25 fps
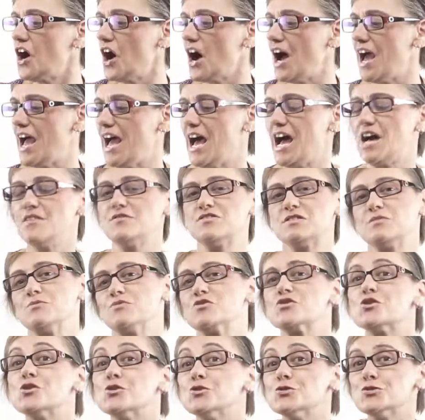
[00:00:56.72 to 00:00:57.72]
I have some
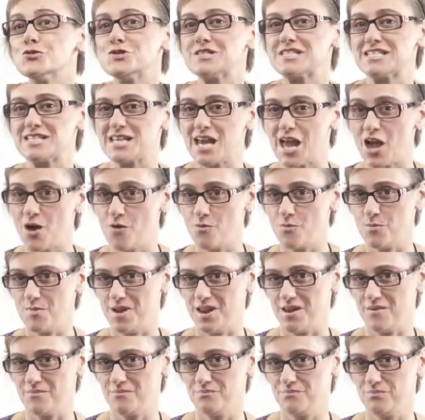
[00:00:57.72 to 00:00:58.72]
tools to help me,
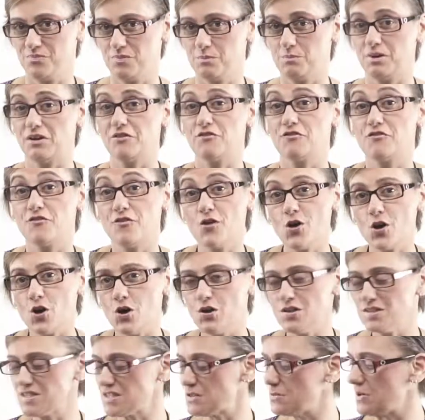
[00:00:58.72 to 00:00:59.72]
but
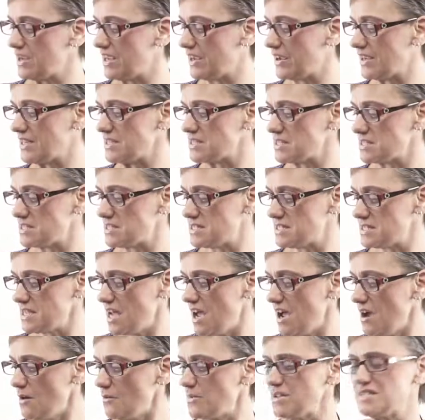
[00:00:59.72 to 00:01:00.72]
first we're going to
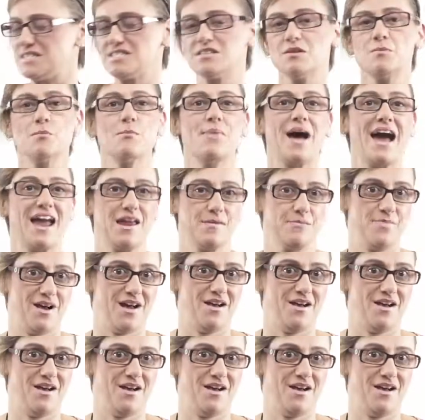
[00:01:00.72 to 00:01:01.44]
start with some paper.